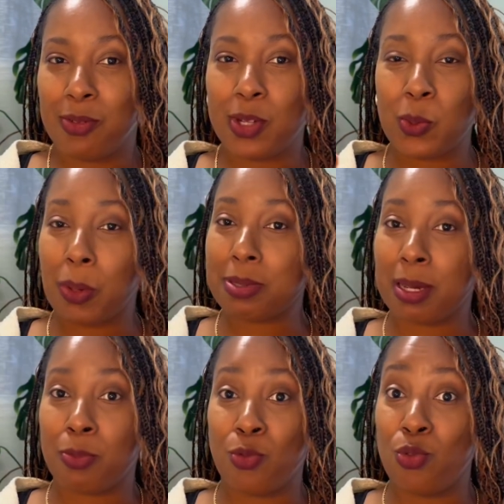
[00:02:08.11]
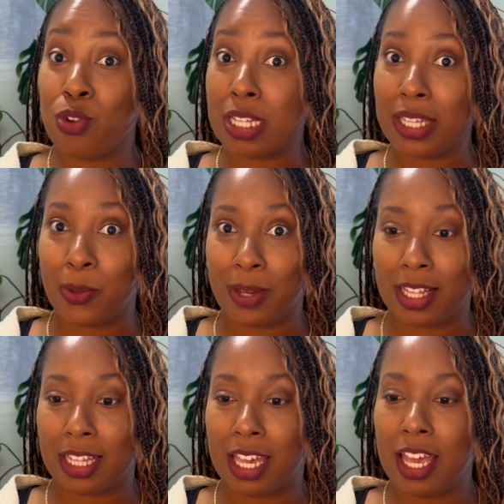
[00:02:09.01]
which whips up really
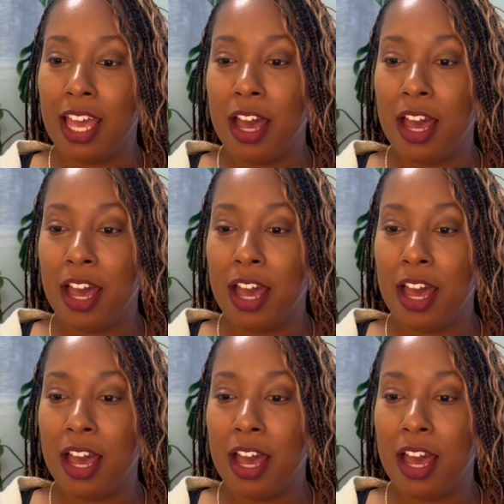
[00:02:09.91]
quickly.